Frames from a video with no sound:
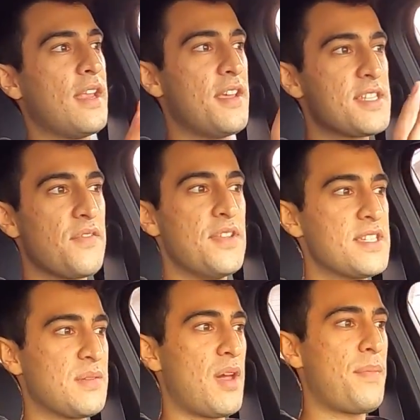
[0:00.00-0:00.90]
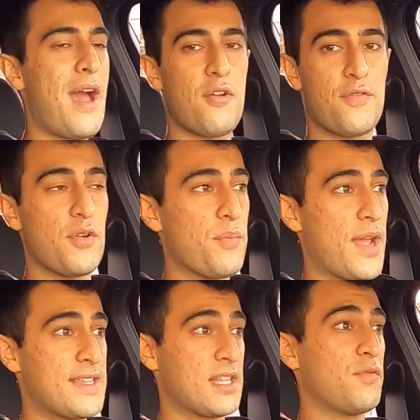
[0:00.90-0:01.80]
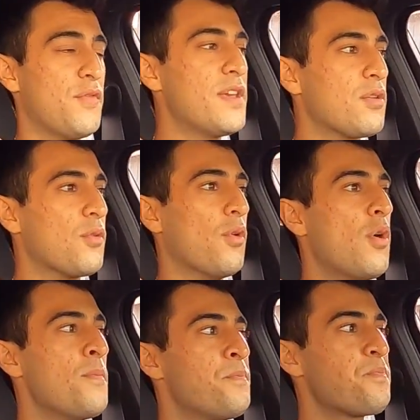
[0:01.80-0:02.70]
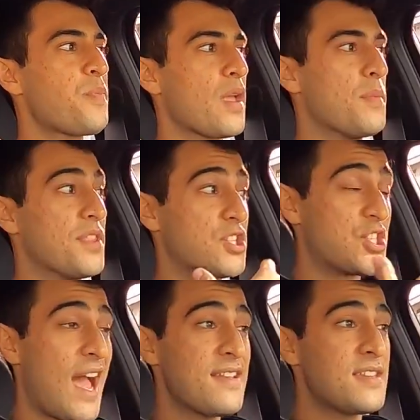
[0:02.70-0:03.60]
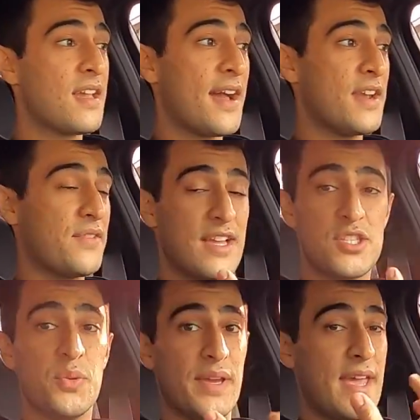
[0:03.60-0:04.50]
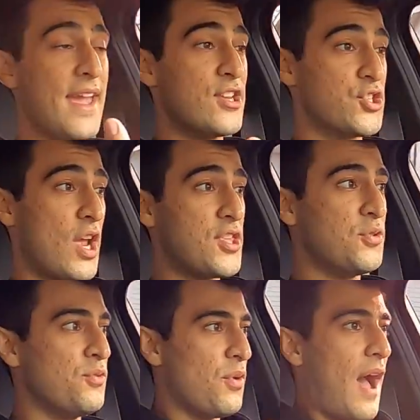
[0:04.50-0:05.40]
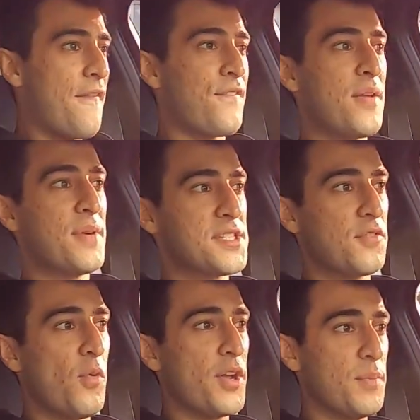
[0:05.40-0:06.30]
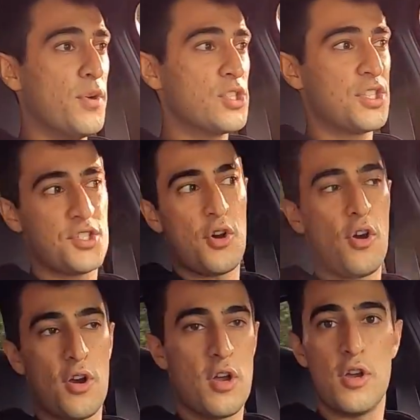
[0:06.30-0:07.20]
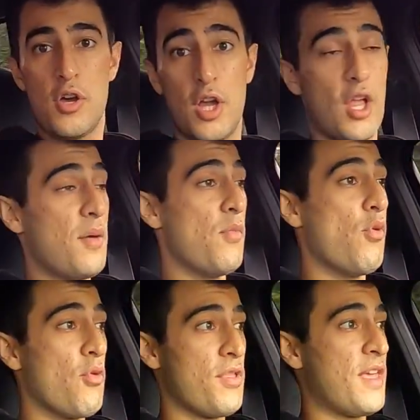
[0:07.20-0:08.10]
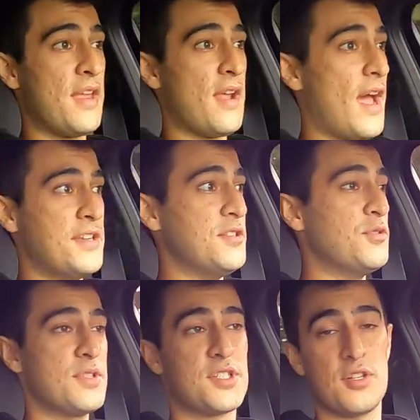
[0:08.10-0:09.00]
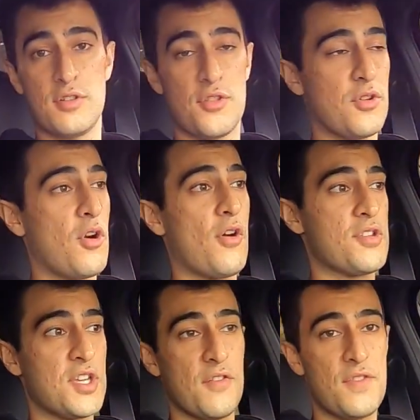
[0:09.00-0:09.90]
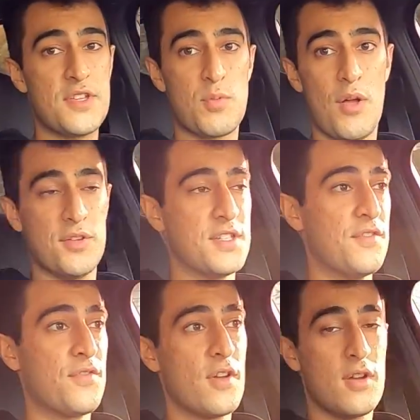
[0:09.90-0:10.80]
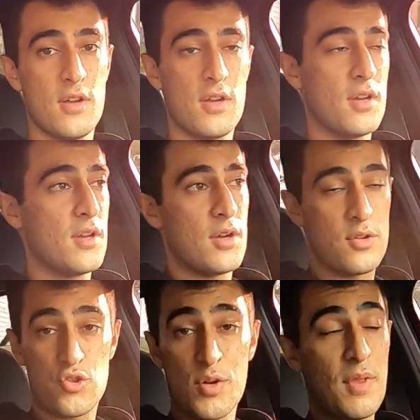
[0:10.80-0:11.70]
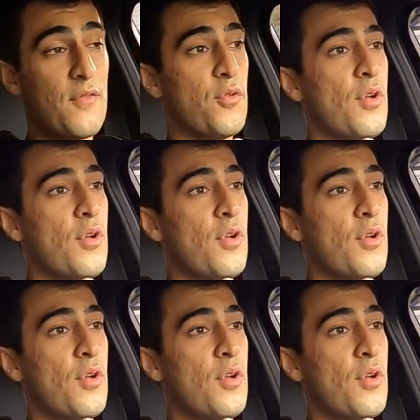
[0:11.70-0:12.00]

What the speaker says: and does have a decent amount of power for a base level vehicle, but the chassis kind of gets you engaged. I find myself wanting to push this car a lot more than I do in certain other cars of this relative trim level.